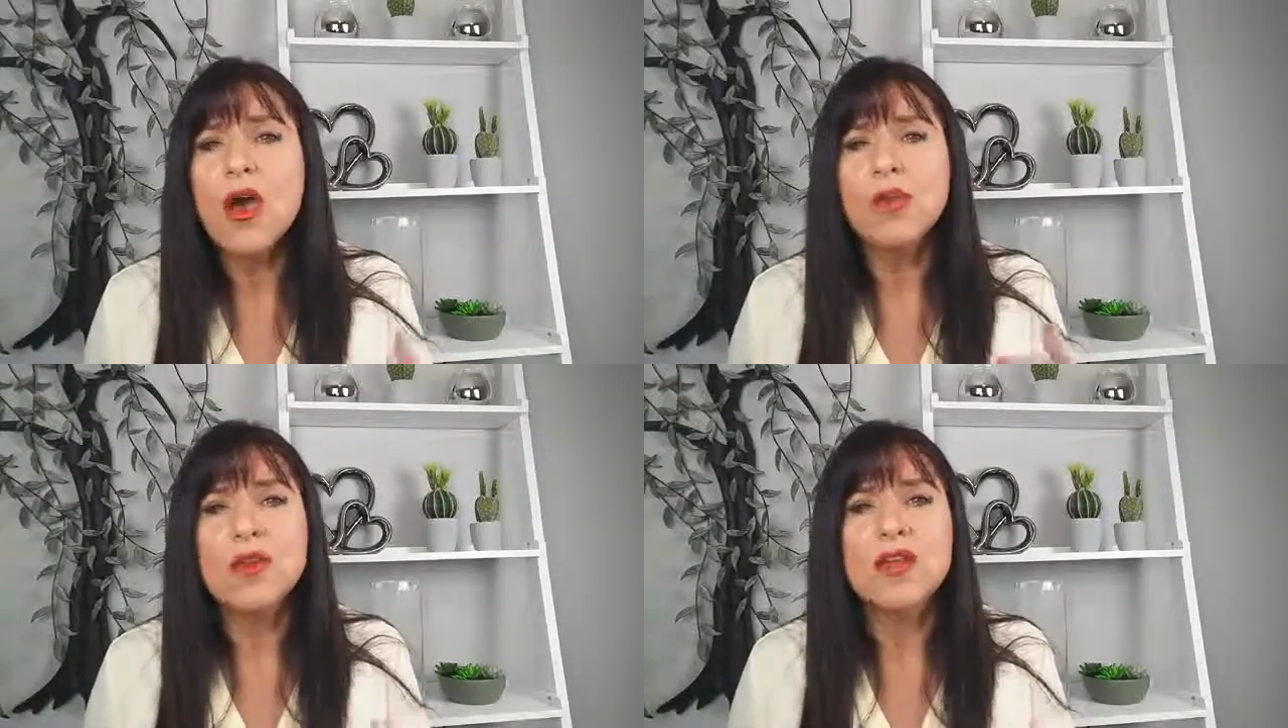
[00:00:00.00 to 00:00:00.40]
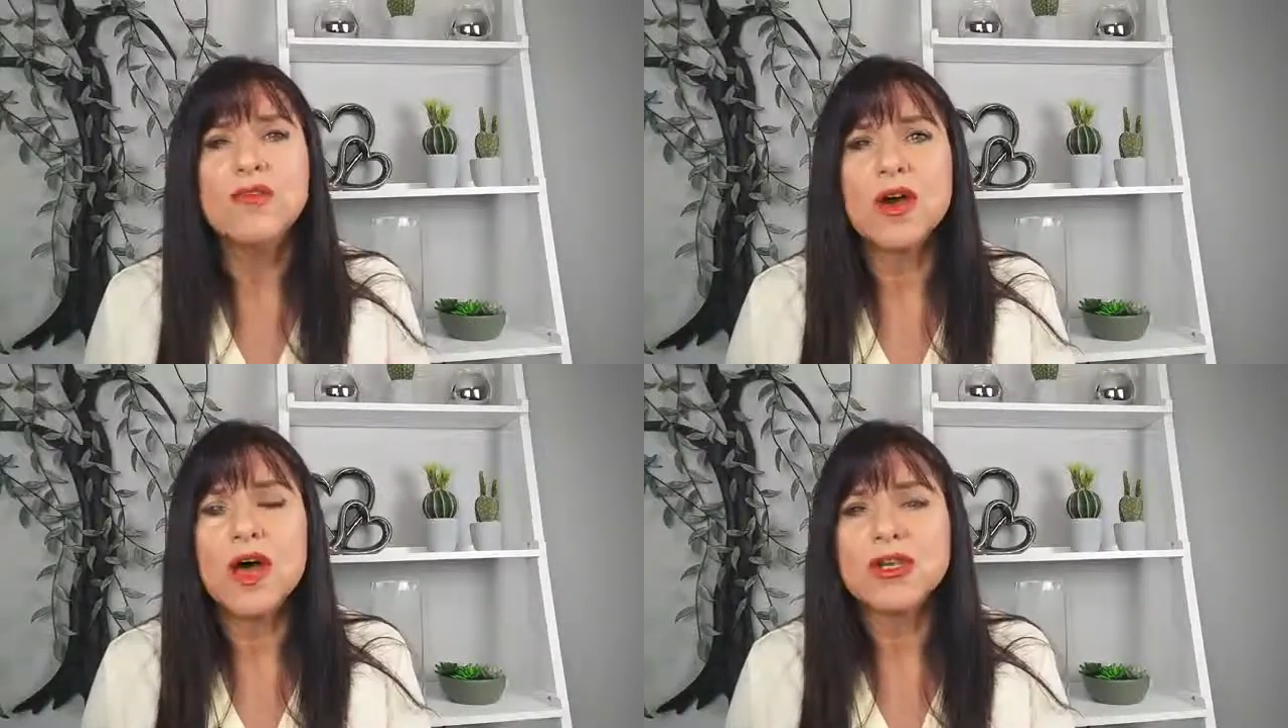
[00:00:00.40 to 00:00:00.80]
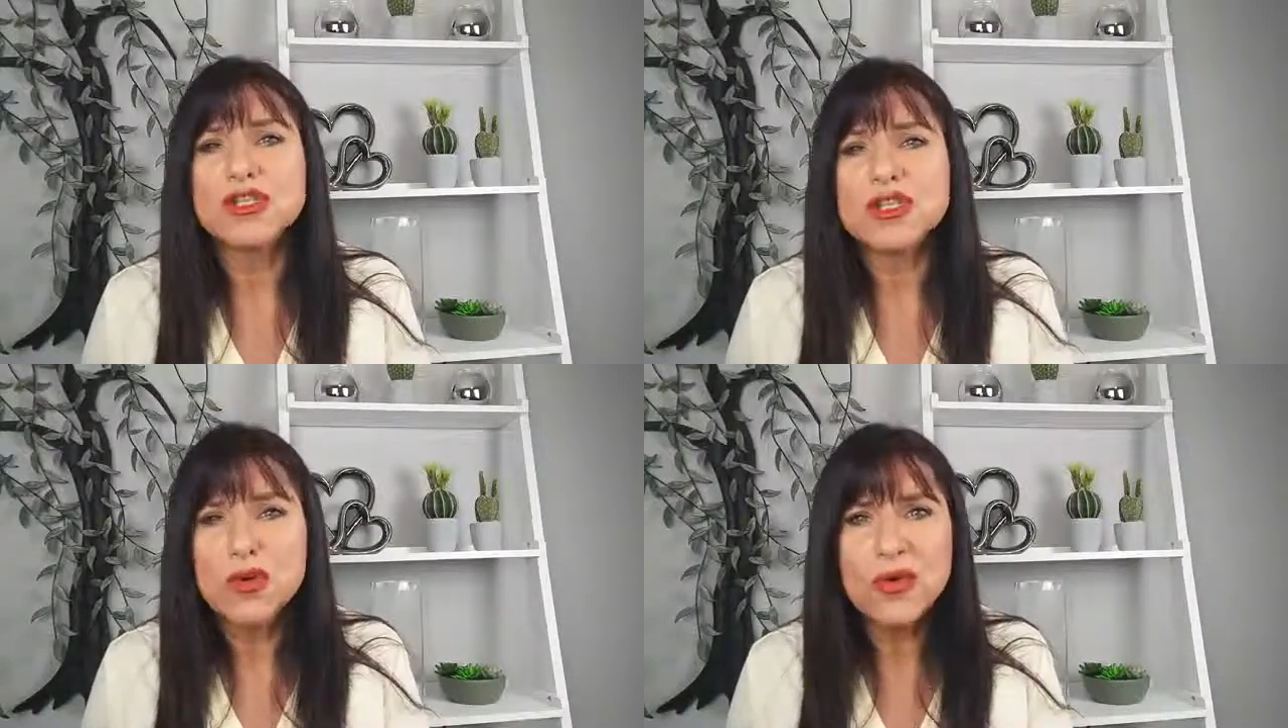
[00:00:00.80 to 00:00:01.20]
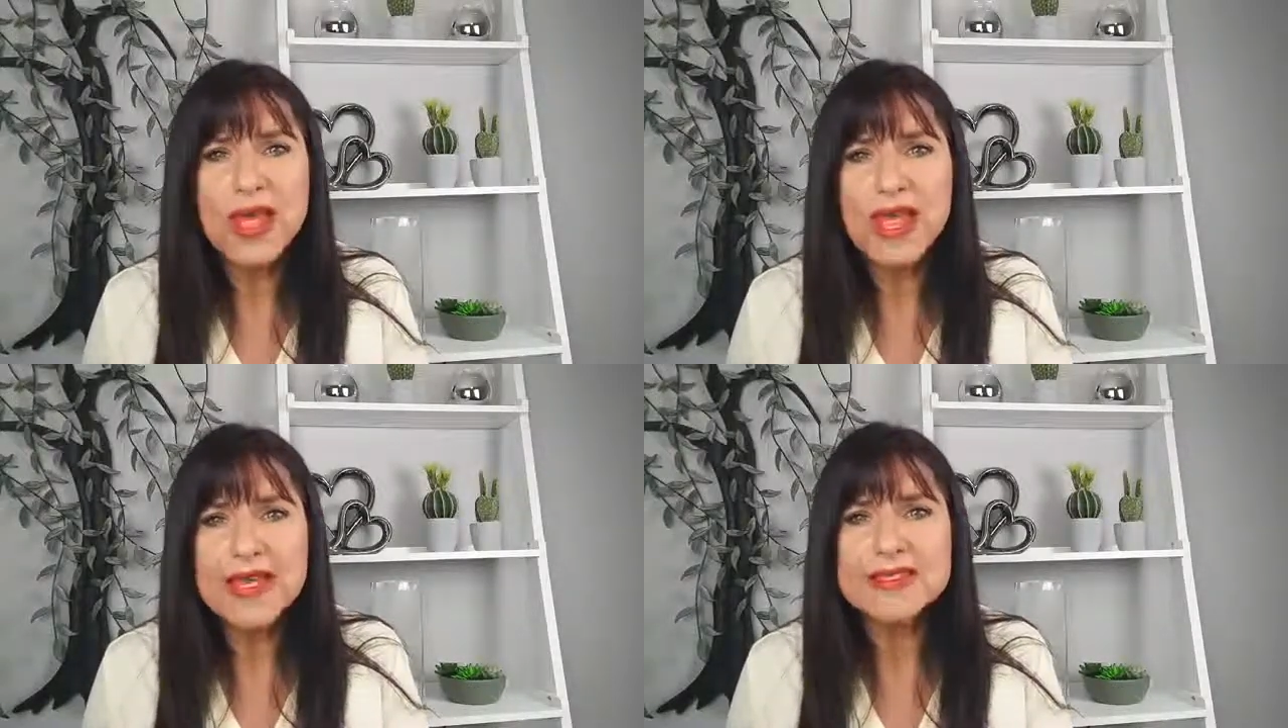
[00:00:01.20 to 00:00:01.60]
we've
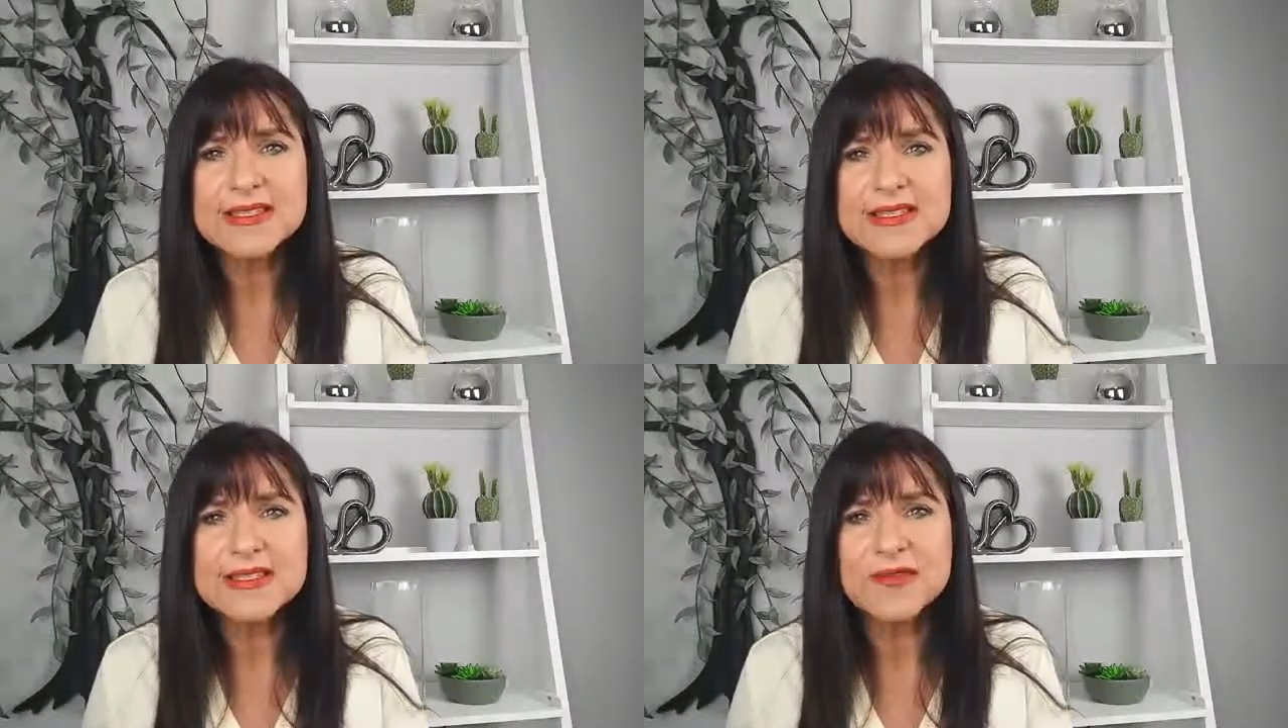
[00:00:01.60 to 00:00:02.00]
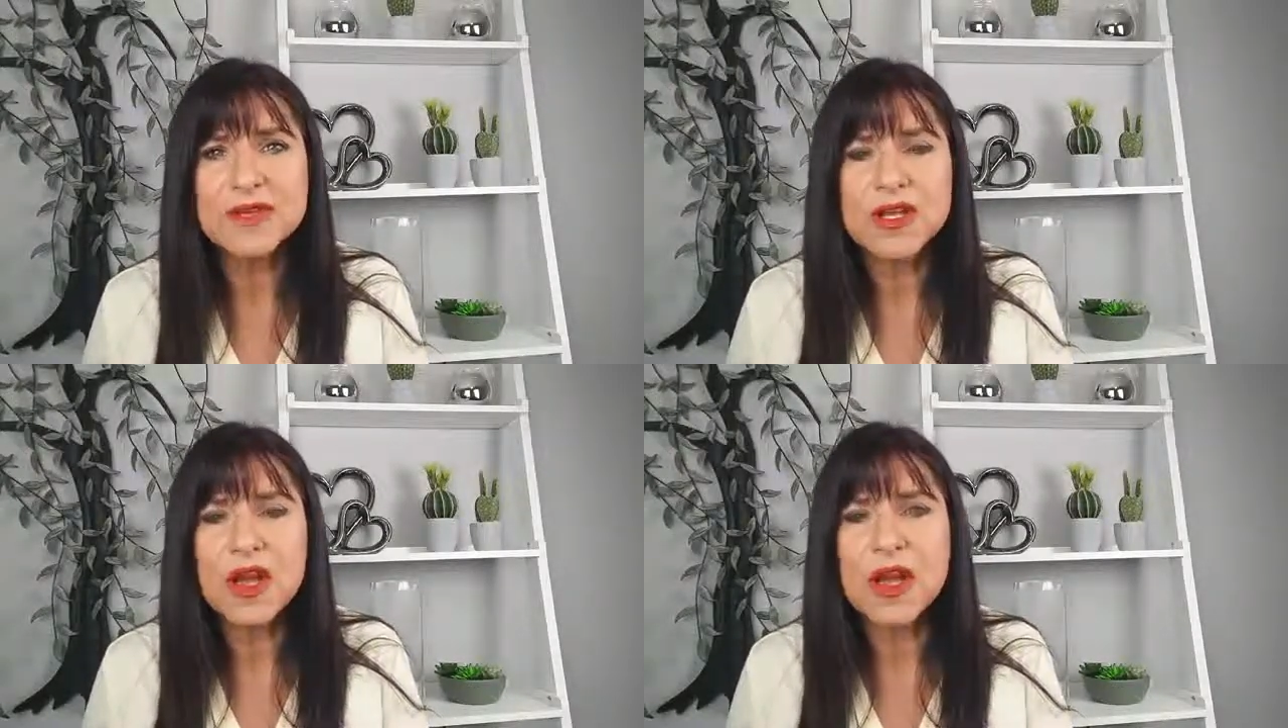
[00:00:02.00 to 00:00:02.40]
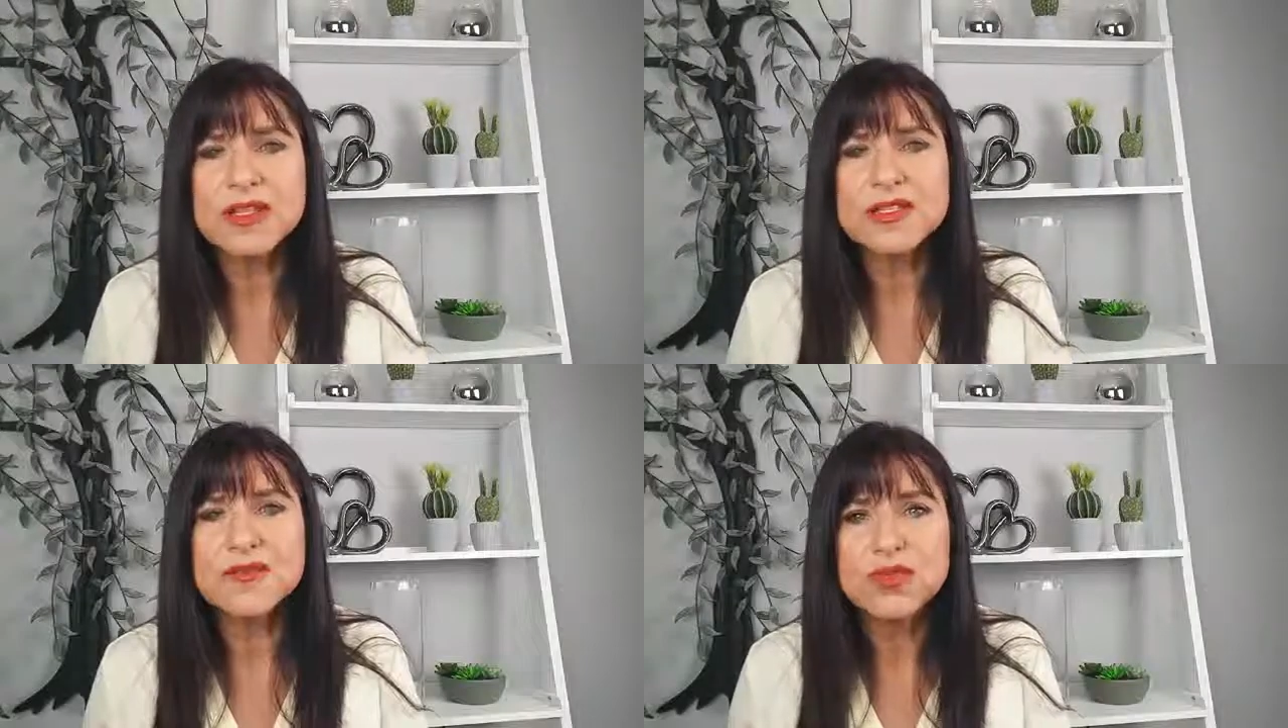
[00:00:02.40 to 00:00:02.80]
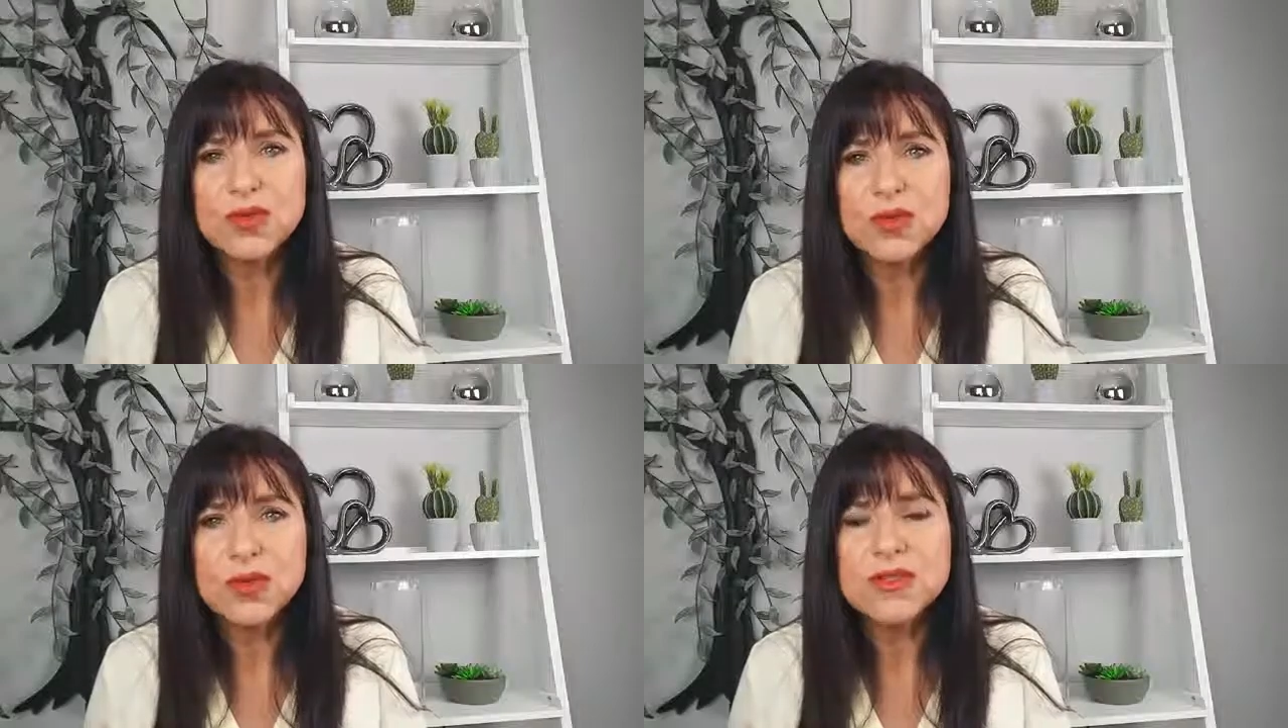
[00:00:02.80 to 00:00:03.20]
showcased different kinds of
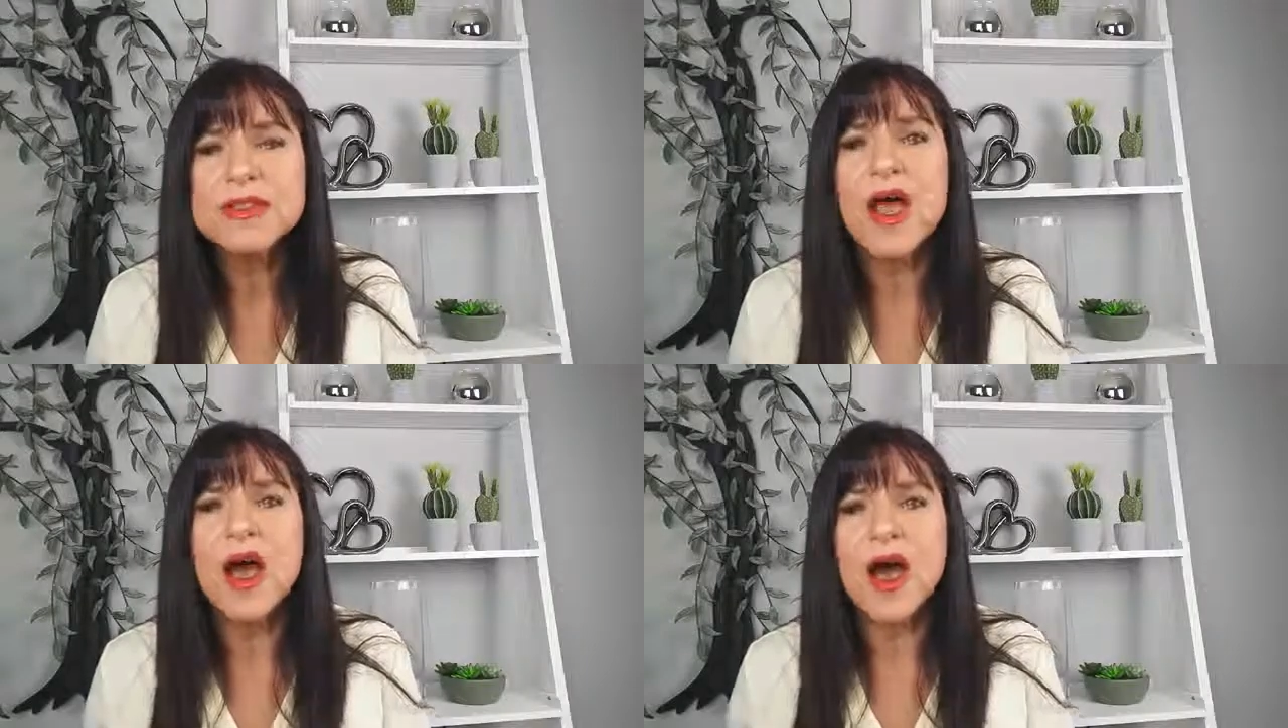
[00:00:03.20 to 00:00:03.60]
tools